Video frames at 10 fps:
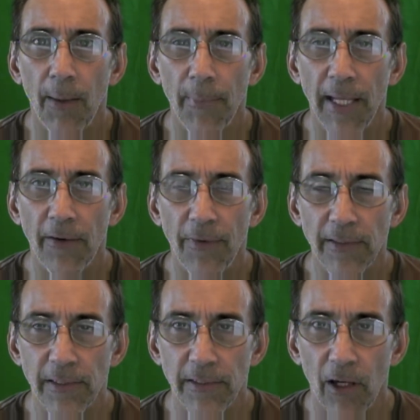
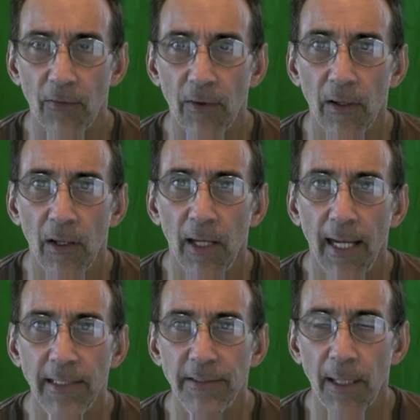manifest itself.
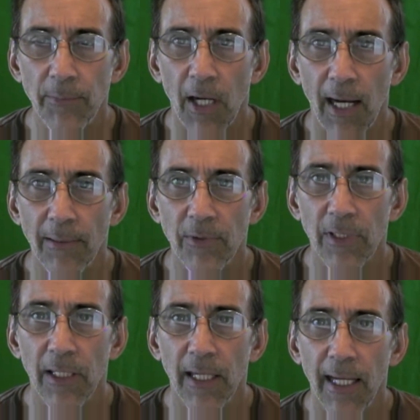And sometimes
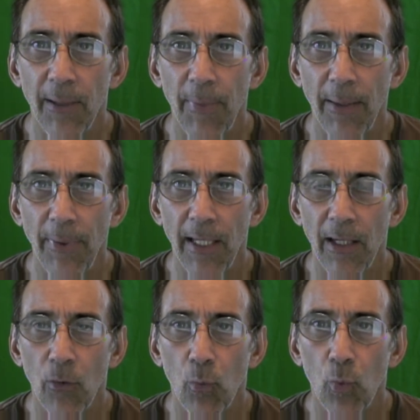it may
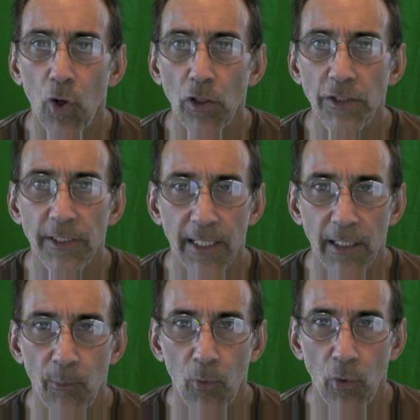be worse in
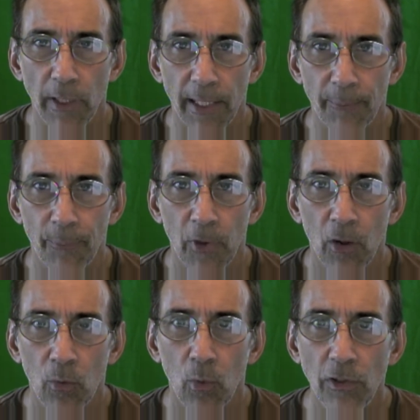the morning.
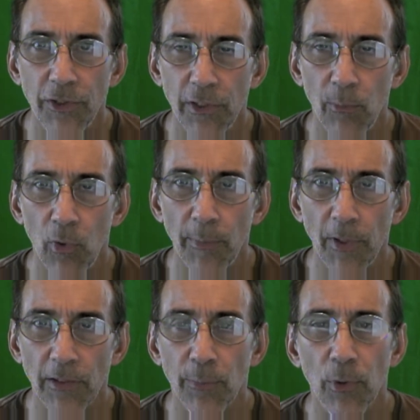Worse in the morning because the